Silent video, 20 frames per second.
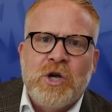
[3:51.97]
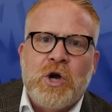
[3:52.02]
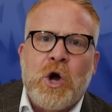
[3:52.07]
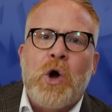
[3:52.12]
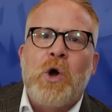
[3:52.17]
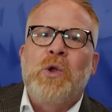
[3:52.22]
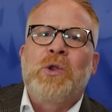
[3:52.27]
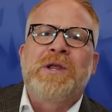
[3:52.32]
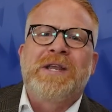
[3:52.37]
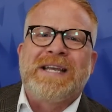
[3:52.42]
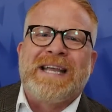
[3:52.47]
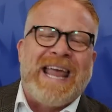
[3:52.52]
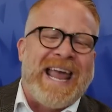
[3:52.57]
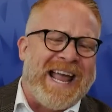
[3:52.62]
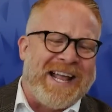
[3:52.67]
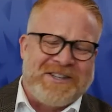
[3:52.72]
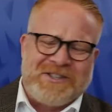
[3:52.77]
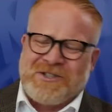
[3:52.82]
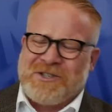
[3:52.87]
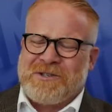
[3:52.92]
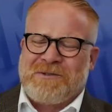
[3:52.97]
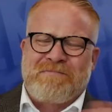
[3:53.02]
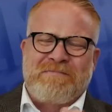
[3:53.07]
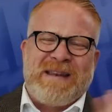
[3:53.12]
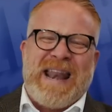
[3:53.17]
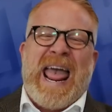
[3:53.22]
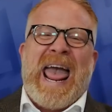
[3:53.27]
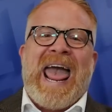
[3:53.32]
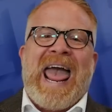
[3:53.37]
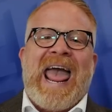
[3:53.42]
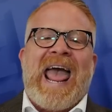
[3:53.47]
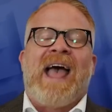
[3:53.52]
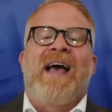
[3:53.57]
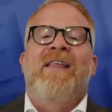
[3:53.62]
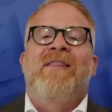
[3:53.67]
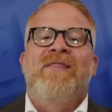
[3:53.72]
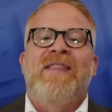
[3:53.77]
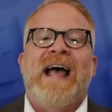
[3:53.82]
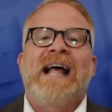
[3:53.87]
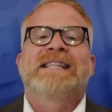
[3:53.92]
Colon cancer, nah,
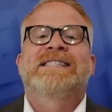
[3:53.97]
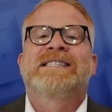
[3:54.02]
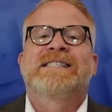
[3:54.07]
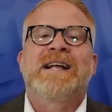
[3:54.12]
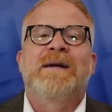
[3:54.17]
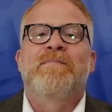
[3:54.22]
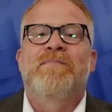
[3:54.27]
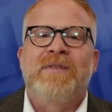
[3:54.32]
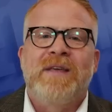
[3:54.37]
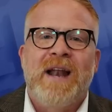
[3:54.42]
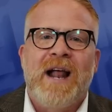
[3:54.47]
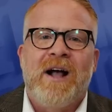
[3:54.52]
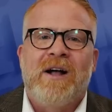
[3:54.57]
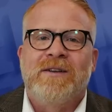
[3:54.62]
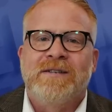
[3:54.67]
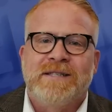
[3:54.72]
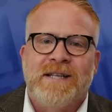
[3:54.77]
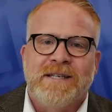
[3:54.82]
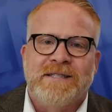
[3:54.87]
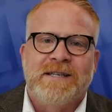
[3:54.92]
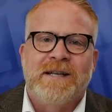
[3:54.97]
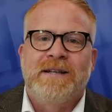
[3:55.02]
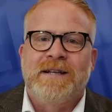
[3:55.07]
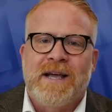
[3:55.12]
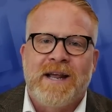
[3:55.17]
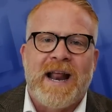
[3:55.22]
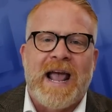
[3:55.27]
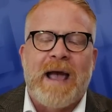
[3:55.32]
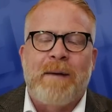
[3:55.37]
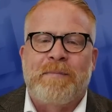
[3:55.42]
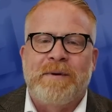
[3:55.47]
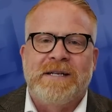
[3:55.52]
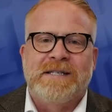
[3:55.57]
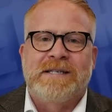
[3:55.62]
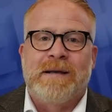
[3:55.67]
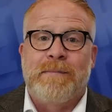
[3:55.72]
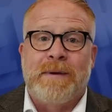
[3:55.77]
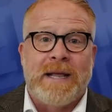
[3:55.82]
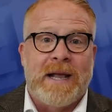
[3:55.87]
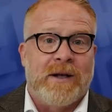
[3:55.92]
that's something else that's going to happen to
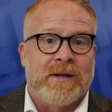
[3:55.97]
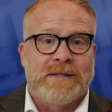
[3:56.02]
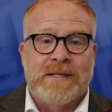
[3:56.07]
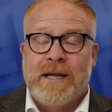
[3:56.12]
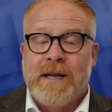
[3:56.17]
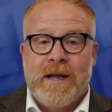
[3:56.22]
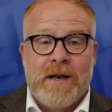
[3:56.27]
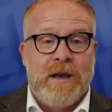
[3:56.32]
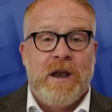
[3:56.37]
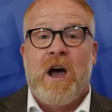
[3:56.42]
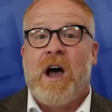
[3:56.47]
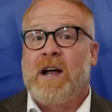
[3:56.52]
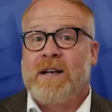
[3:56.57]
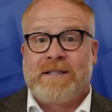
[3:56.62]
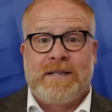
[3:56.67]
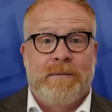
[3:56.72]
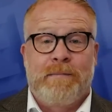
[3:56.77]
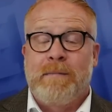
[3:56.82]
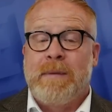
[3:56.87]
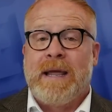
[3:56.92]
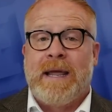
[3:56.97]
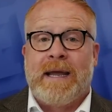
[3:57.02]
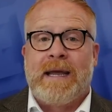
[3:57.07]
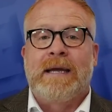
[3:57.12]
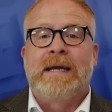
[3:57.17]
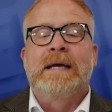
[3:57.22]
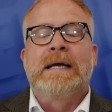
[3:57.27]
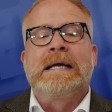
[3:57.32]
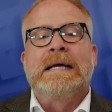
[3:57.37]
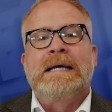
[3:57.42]
somebody else, not to me.